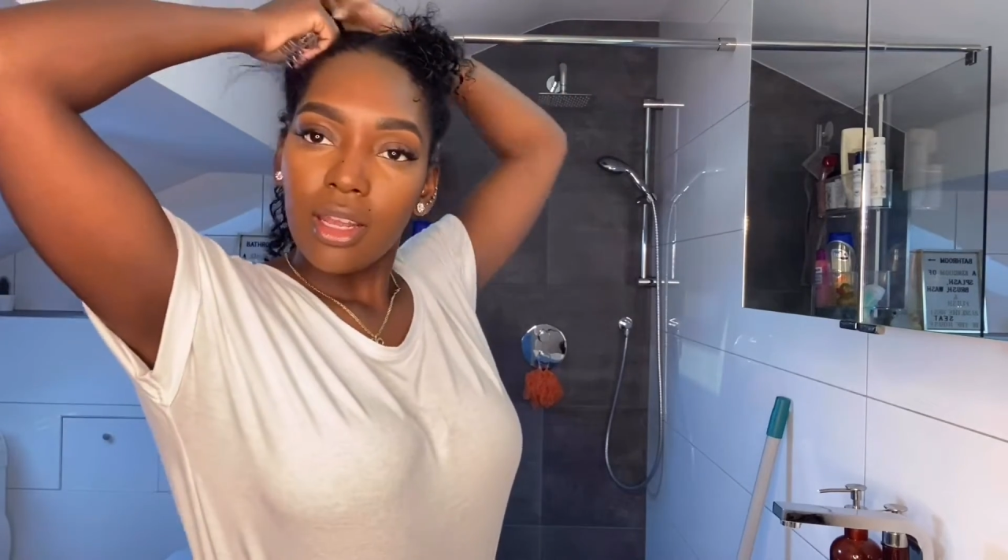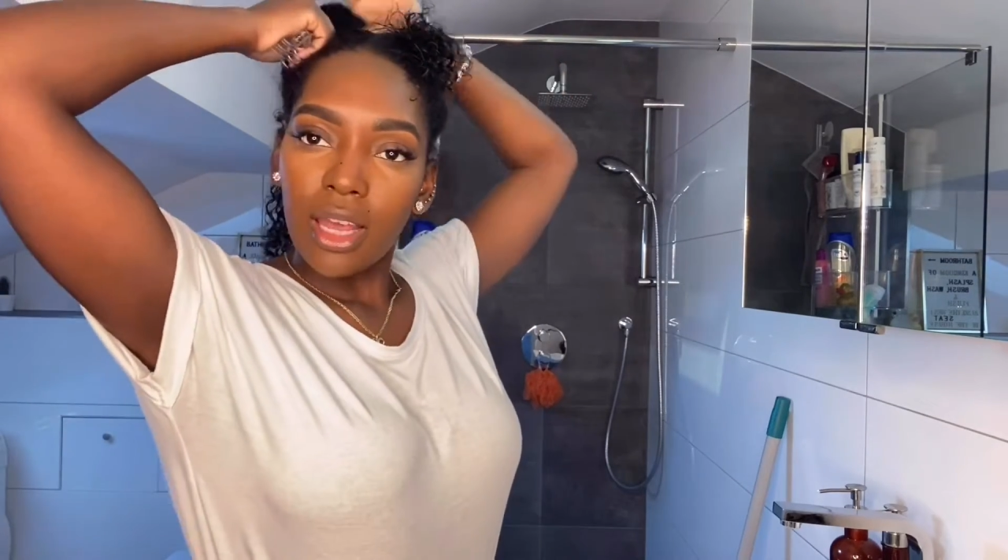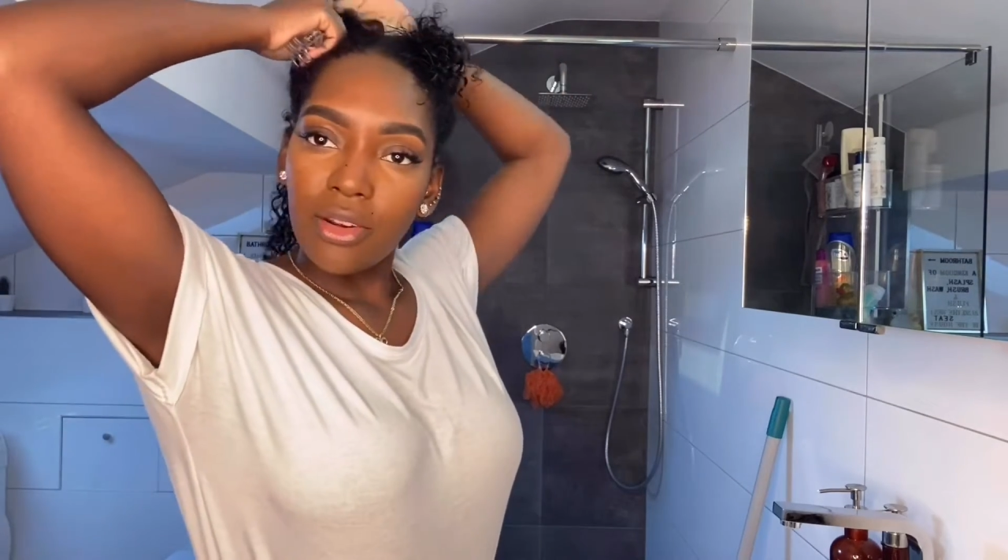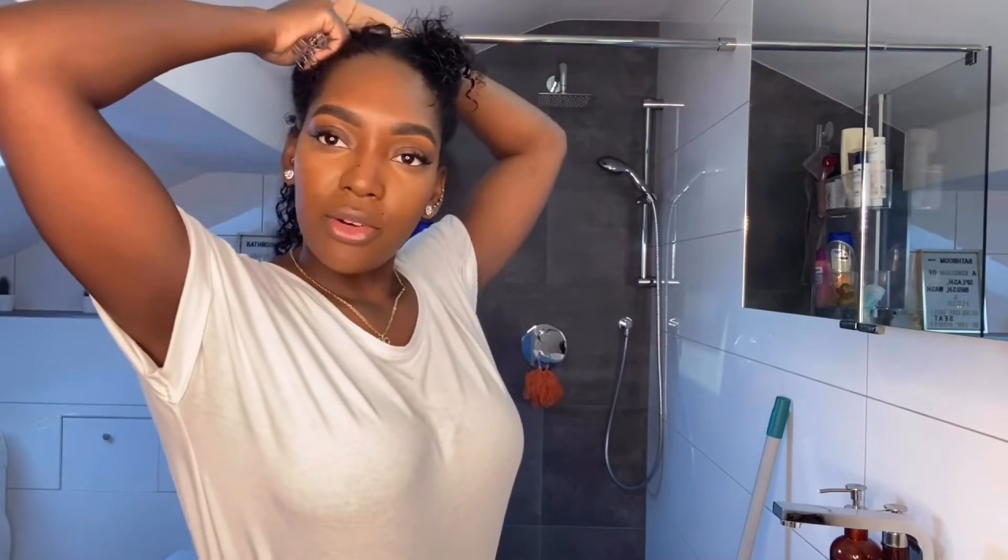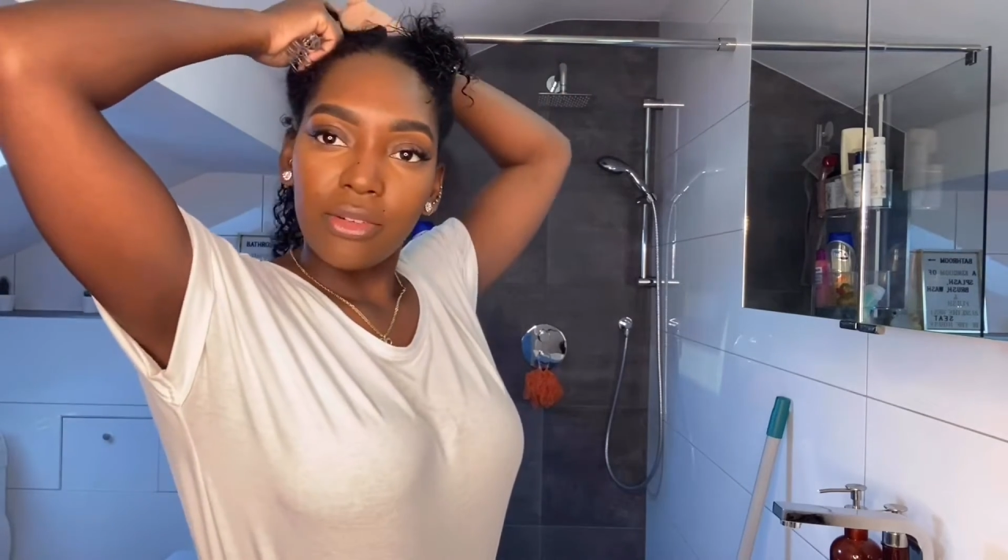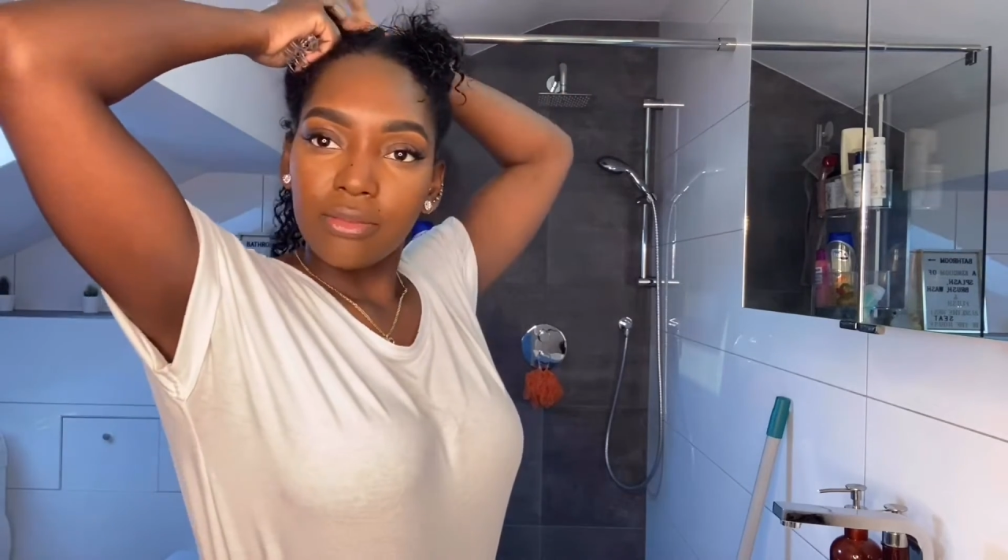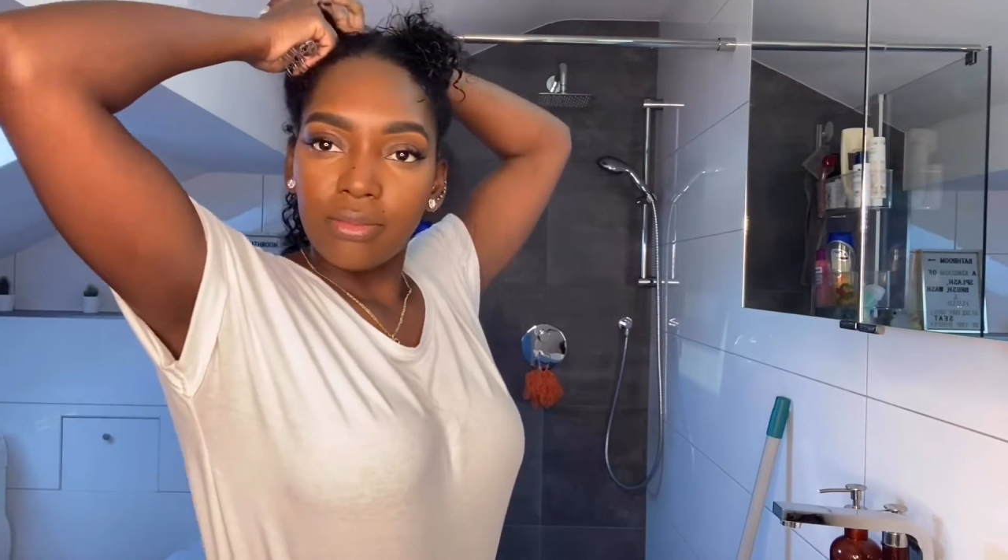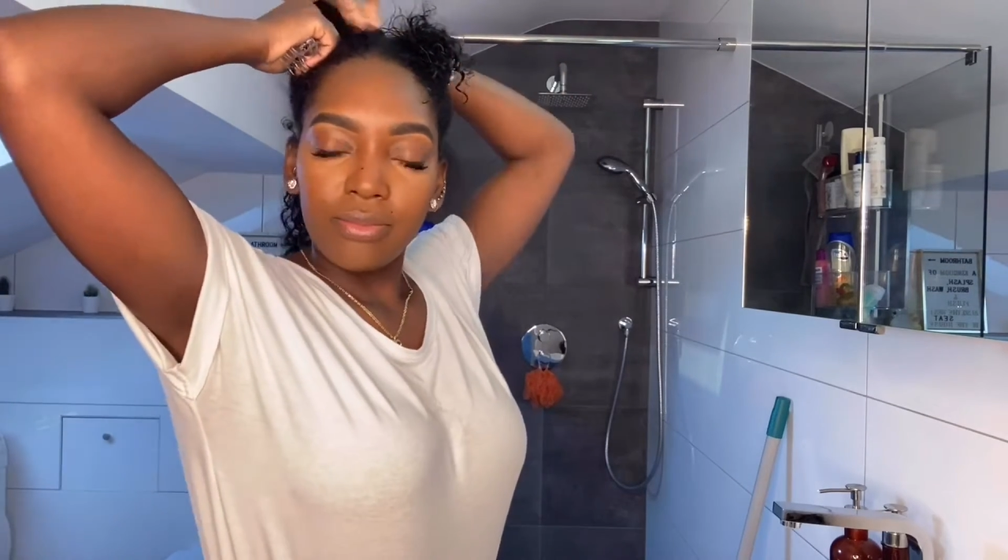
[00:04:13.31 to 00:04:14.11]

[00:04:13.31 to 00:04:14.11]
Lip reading: I don't know,